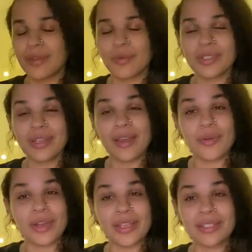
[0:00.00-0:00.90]
Wasn't that
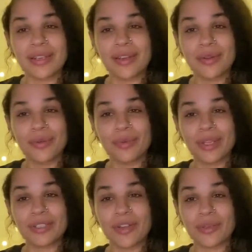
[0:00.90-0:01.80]
on SNL when
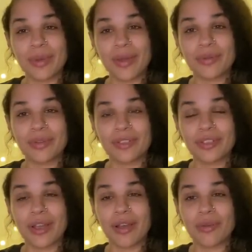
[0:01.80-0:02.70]
they talked about the
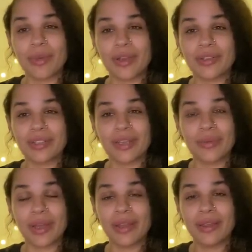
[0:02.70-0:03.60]
Chicago Bears?
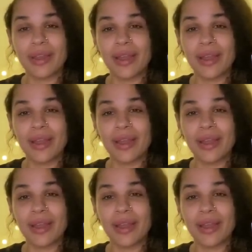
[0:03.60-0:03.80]
Anyway.